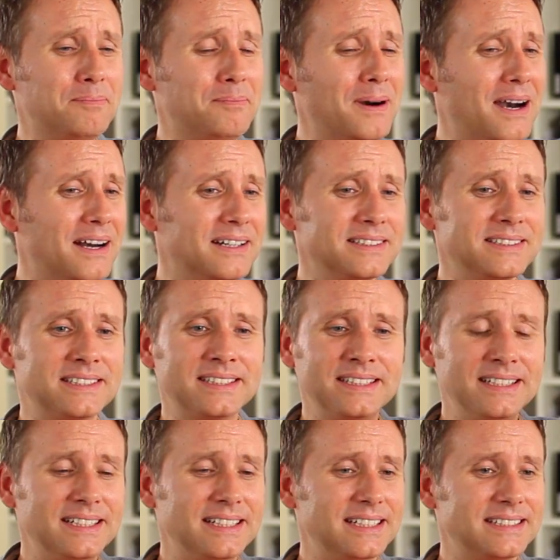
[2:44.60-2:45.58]
But
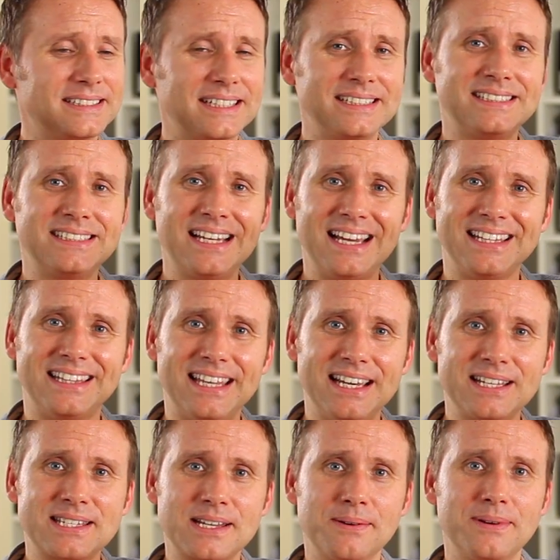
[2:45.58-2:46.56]
as I said,
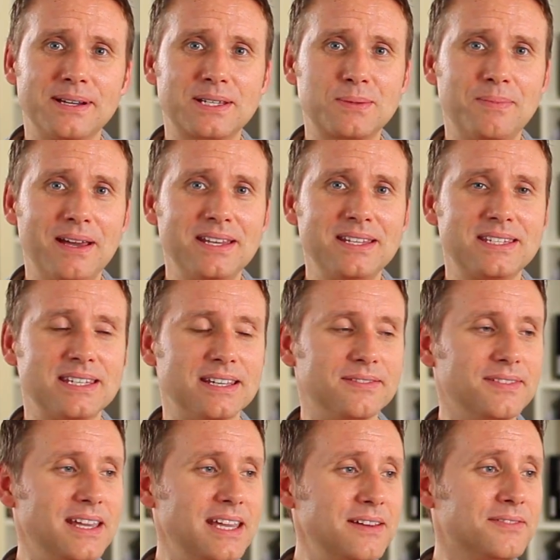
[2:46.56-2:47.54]
they're so
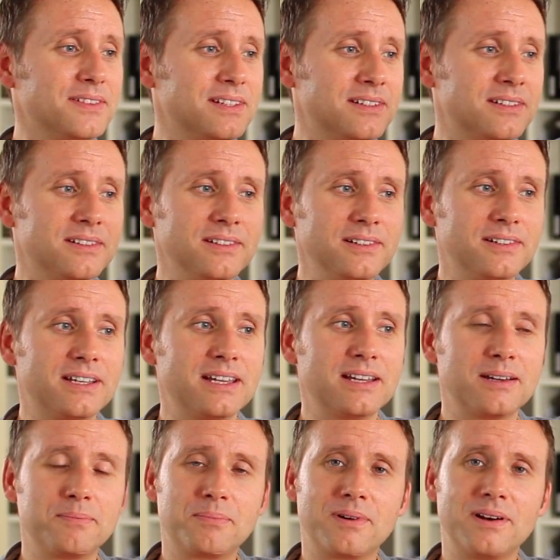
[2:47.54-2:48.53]
expensive. Even
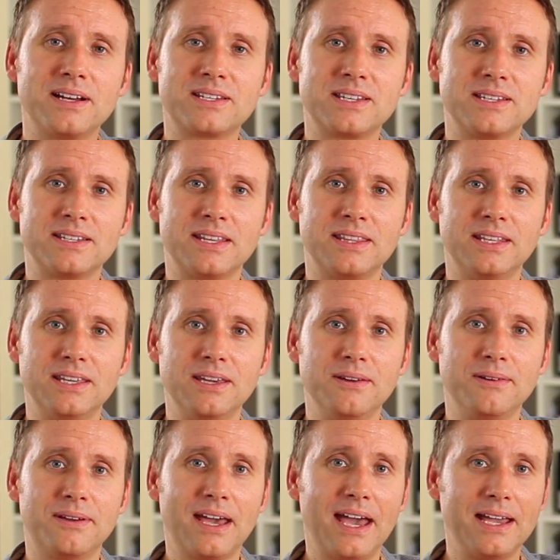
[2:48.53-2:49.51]
looking at prices in
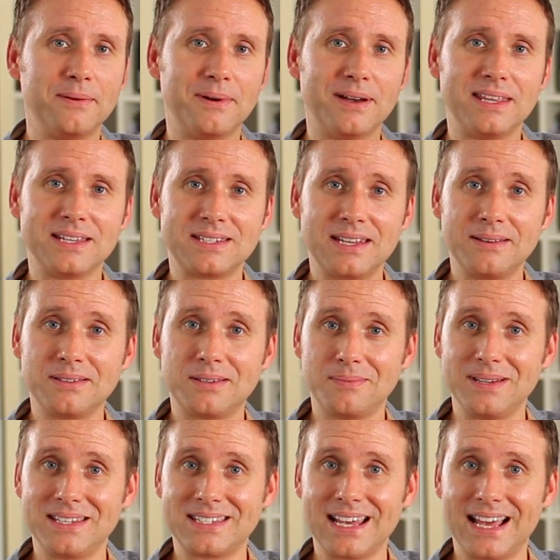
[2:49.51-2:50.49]
the UK, where they seem to
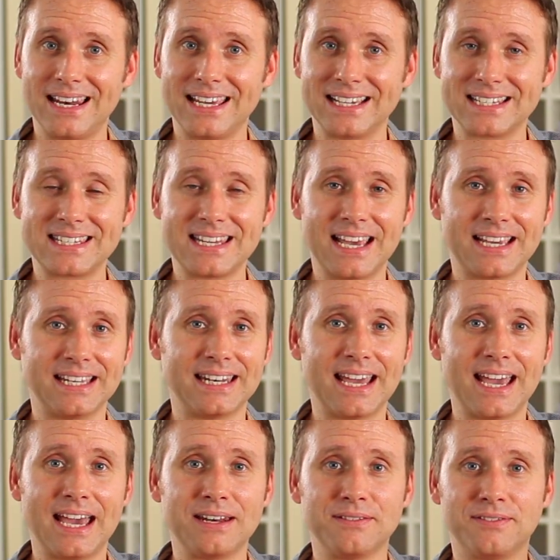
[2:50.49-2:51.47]
be selling second
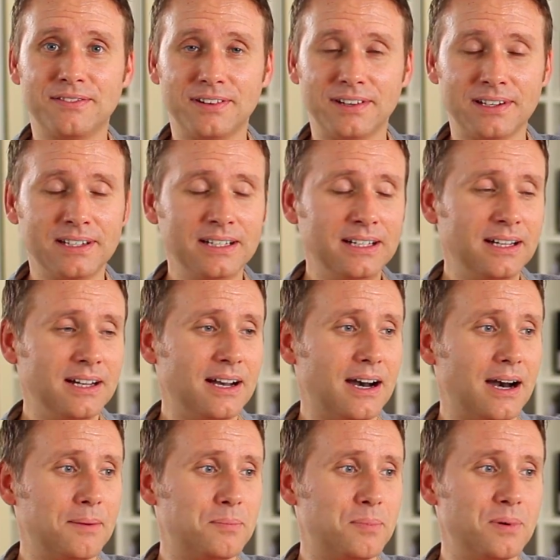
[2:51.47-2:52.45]
hand for
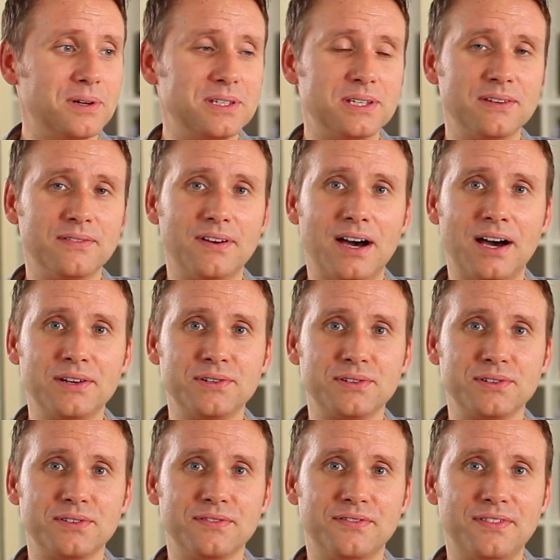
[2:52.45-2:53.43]
upwards of
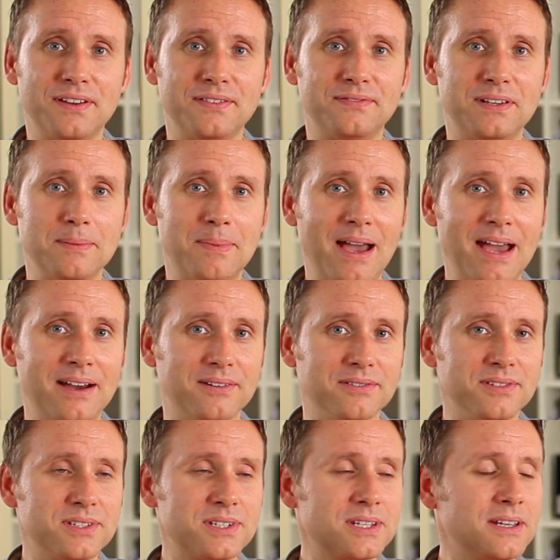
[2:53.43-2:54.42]

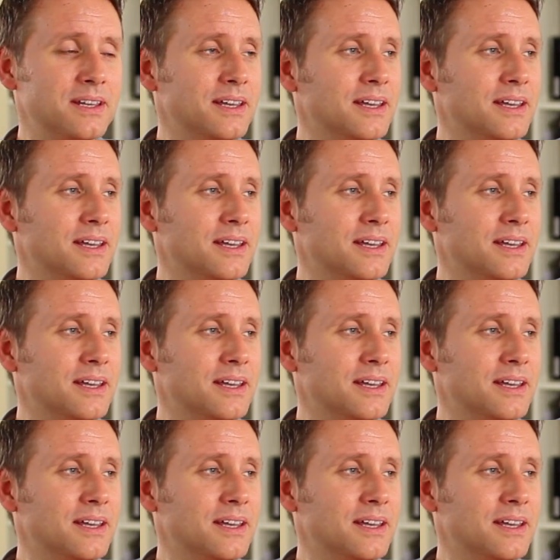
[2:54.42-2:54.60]
£150,